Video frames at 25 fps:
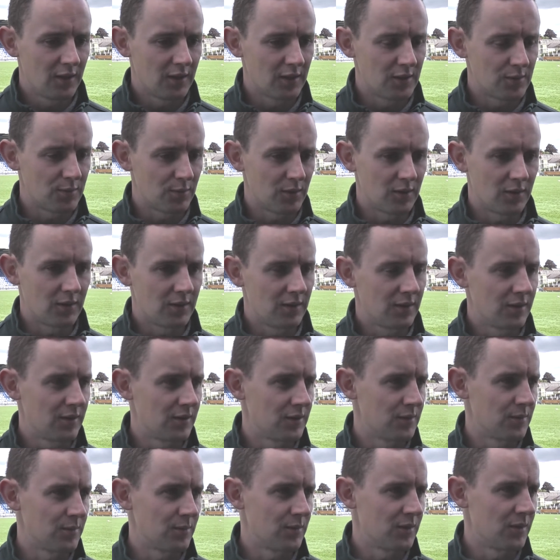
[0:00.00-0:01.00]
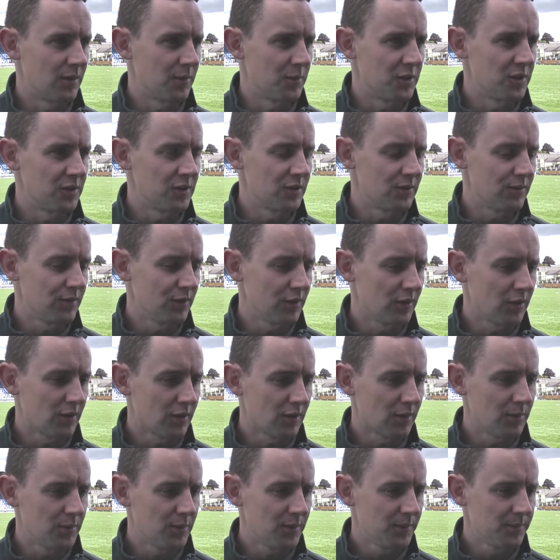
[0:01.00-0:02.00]
He's been amazing for the
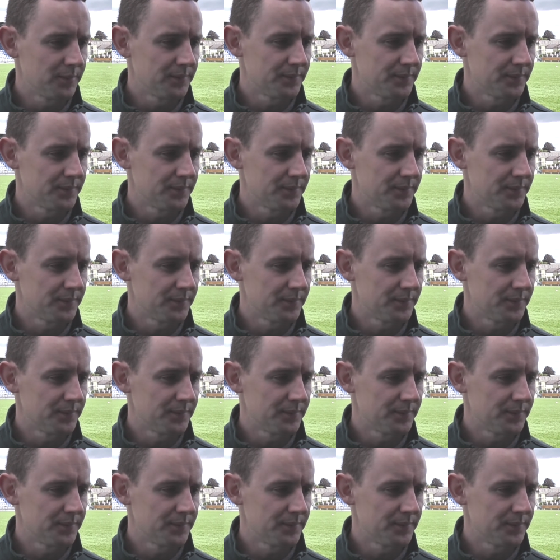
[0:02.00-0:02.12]
club.